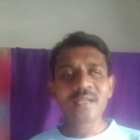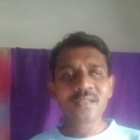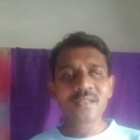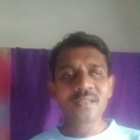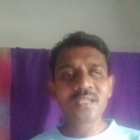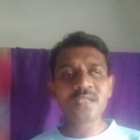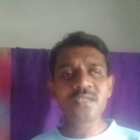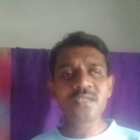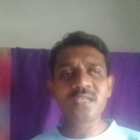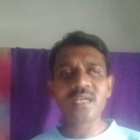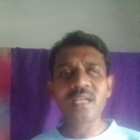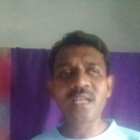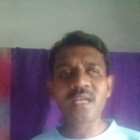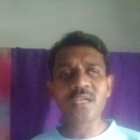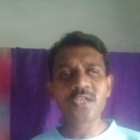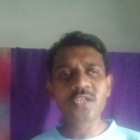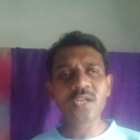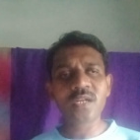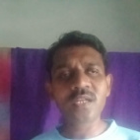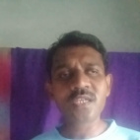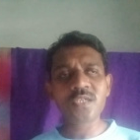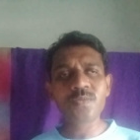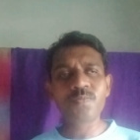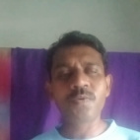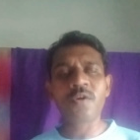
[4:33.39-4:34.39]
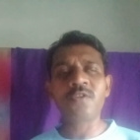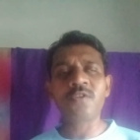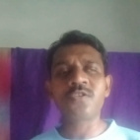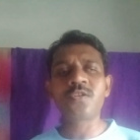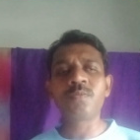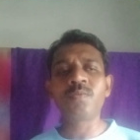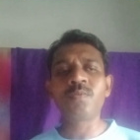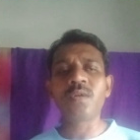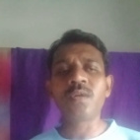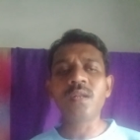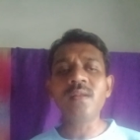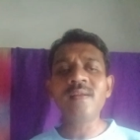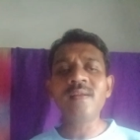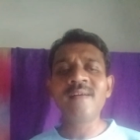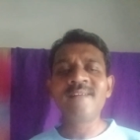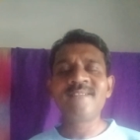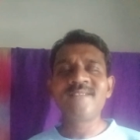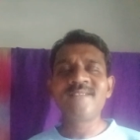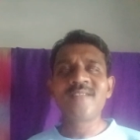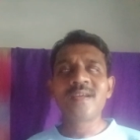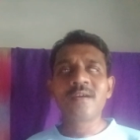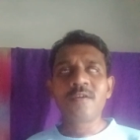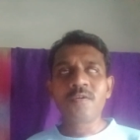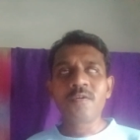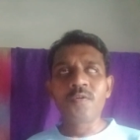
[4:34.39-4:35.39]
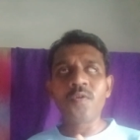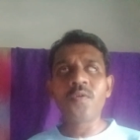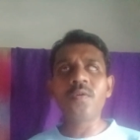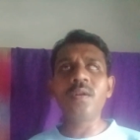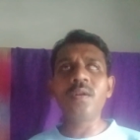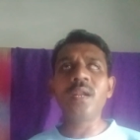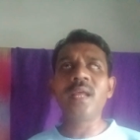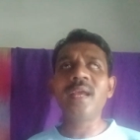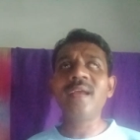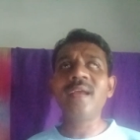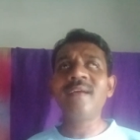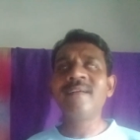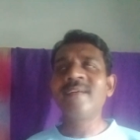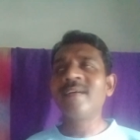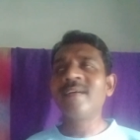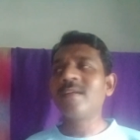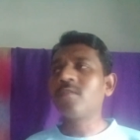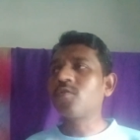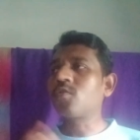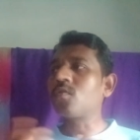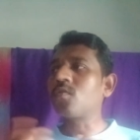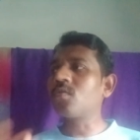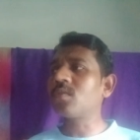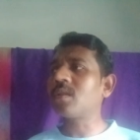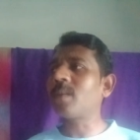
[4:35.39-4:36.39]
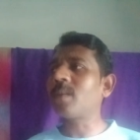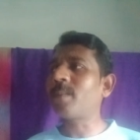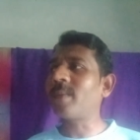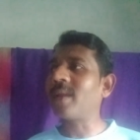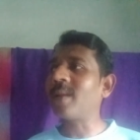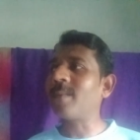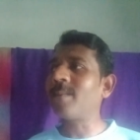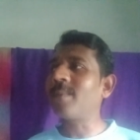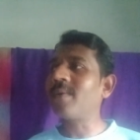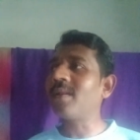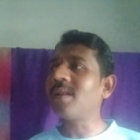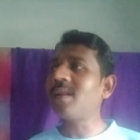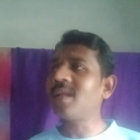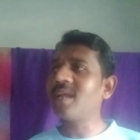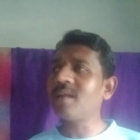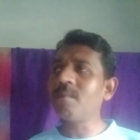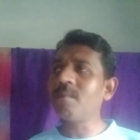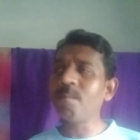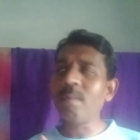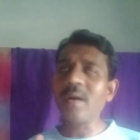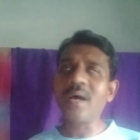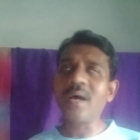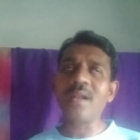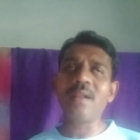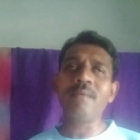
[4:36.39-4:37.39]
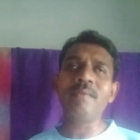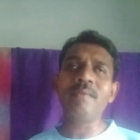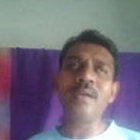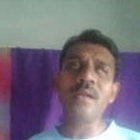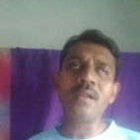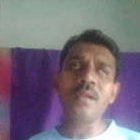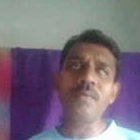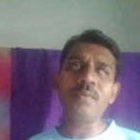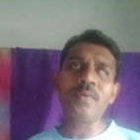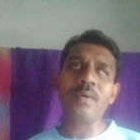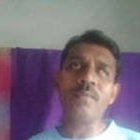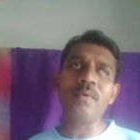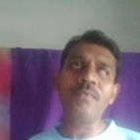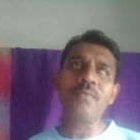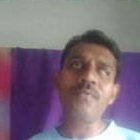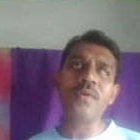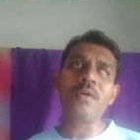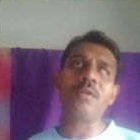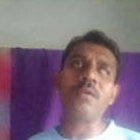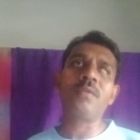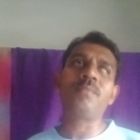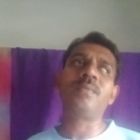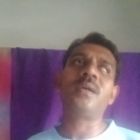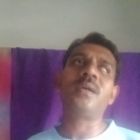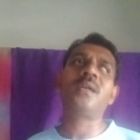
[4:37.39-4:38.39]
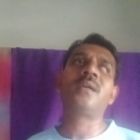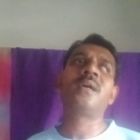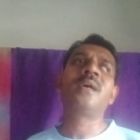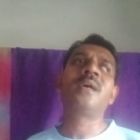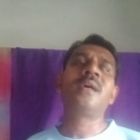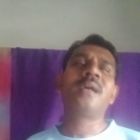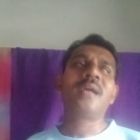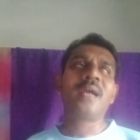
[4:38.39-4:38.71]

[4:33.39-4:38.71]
This election is possible only through the people in parliamentary form of government.